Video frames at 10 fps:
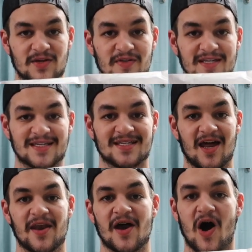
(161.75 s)
So this is
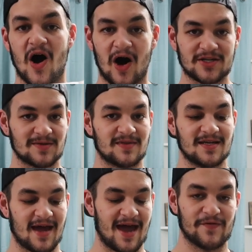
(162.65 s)
an awesome
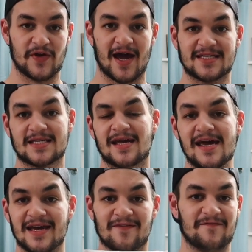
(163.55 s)
thing to have. You guys
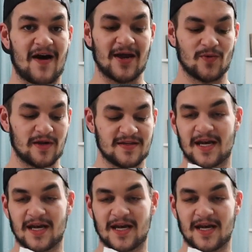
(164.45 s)
can find one of these.